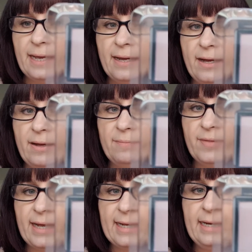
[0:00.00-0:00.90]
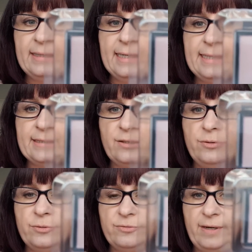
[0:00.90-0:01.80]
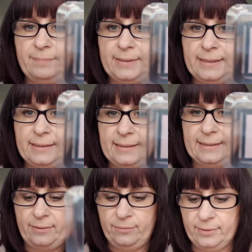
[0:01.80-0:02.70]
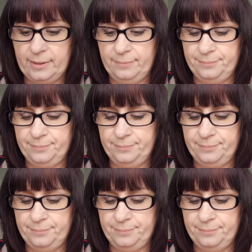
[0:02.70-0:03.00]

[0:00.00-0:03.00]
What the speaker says: That colour is called Wrapped in Silk.